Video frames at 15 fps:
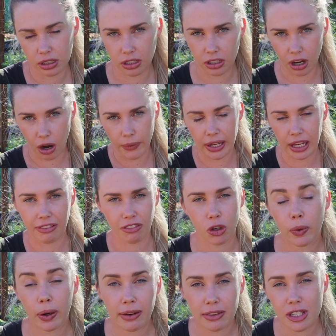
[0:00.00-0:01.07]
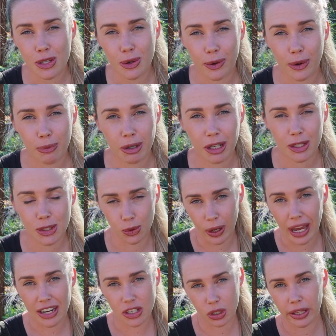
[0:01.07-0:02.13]
going everywhere in the soil, because you'll
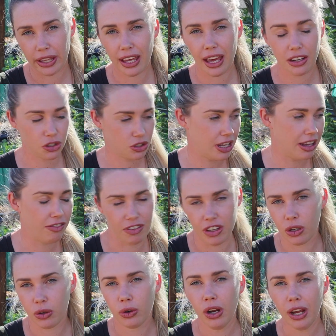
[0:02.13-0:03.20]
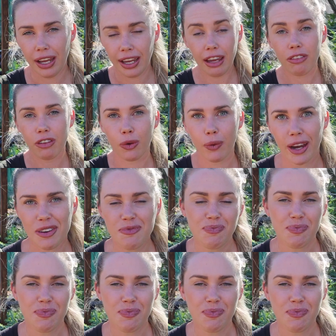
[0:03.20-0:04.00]
actually just have fennel everywhere.